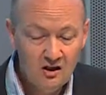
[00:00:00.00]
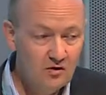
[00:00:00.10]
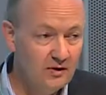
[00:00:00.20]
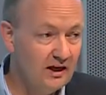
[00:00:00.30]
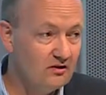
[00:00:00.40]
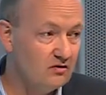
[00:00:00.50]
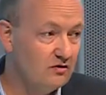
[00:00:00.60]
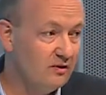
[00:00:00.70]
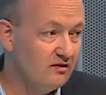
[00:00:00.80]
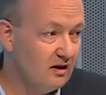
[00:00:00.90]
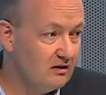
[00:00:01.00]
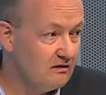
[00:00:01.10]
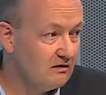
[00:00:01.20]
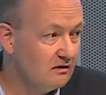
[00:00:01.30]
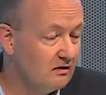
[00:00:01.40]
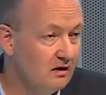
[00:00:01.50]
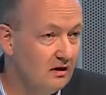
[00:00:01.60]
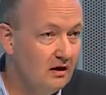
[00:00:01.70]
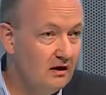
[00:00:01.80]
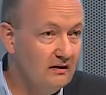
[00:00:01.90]
Do we get good results?
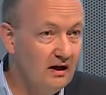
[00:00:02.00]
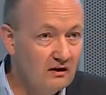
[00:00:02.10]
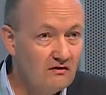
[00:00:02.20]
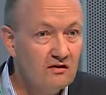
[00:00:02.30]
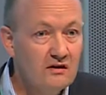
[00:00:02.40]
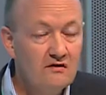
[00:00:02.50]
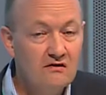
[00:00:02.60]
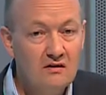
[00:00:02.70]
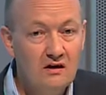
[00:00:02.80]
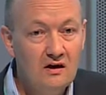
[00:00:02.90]
The answer is,